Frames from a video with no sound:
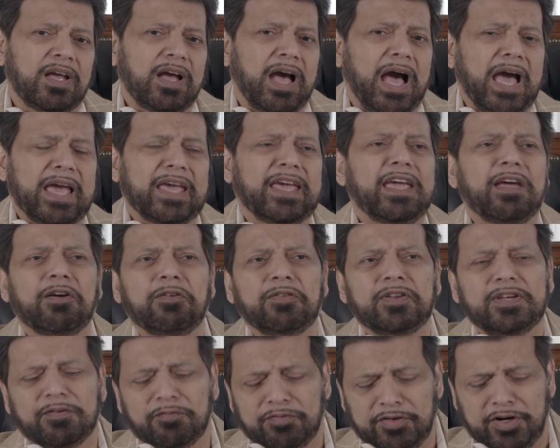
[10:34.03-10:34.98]
I have it
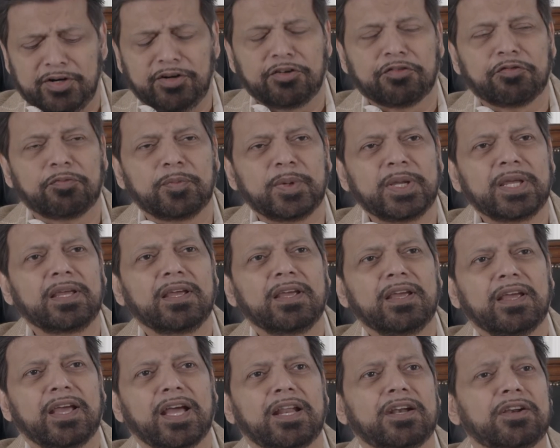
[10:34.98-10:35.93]
in front of me,
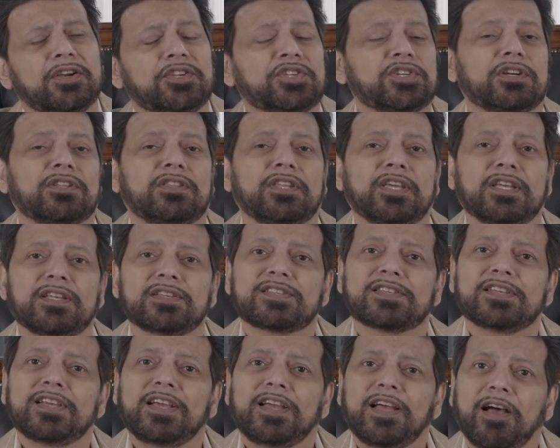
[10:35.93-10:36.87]
and Richard thinks,
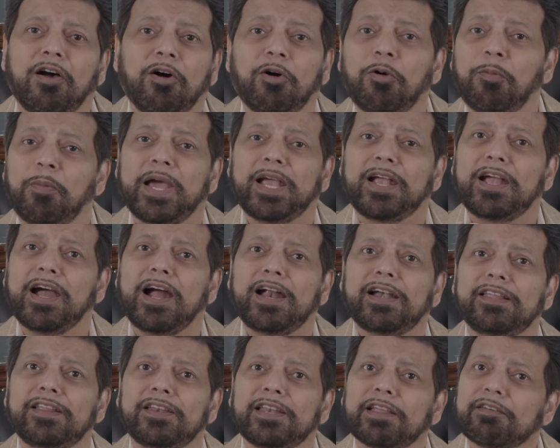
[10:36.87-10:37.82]
oh my God,
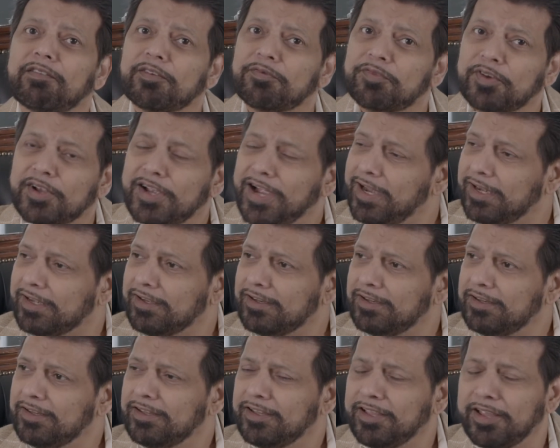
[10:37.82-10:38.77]
he never forgot
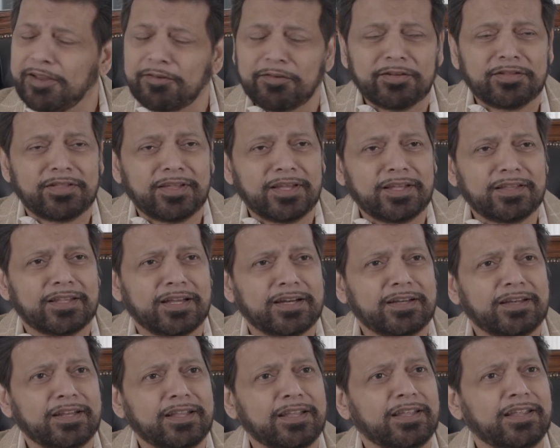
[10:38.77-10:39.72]
everything that
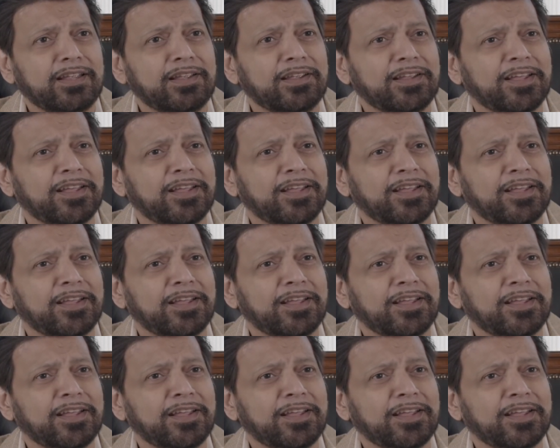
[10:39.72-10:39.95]
he